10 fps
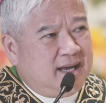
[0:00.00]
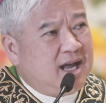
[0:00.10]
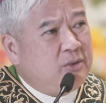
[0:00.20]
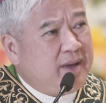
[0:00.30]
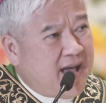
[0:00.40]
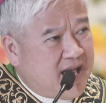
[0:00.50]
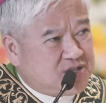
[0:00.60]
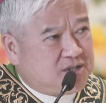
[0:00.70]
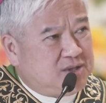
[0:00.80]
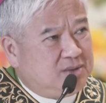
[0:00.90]
And now I
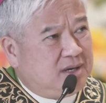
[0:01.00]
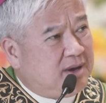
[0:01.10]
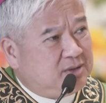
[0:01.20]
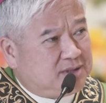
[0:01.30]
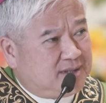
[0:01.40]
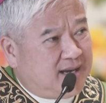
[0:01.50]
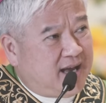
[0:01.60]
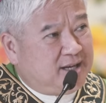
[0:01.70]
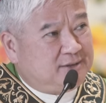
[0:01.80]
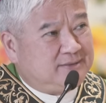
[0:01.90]
ask you about your
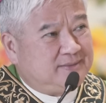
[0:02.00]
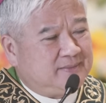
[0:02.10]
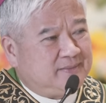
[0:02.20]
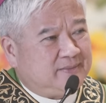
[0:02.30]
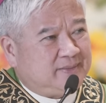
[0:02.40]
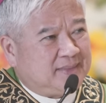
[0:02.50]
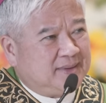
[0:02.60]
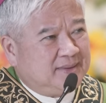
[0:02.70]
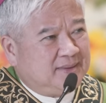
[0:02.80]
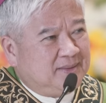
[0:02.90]
life.
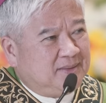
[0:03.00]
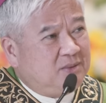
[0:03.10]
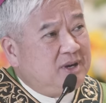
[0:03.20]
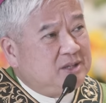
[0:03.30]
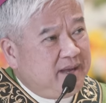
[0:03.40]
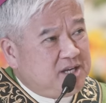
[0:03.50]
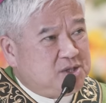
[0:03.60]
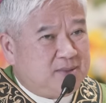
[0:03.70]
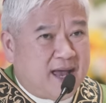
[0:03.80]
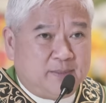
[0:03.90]
What
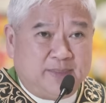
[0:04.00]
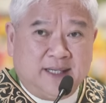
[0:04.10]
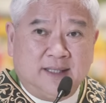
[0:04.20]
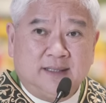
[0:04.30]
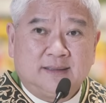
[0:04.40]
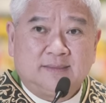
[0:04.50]
makes you happy?